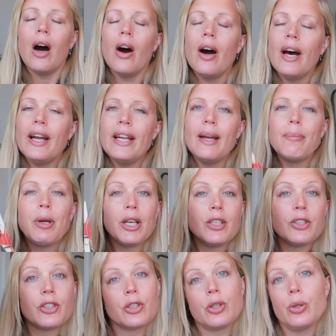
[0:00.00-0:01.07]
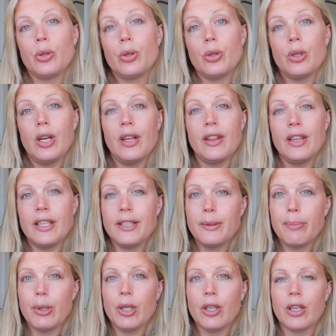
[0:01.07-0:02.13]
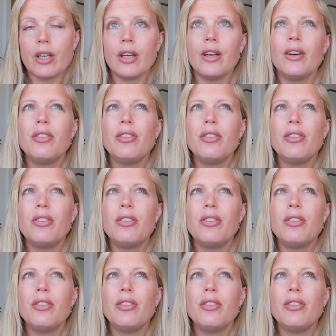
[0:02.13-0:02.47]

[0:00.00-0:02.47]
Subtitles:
I am gonna score this book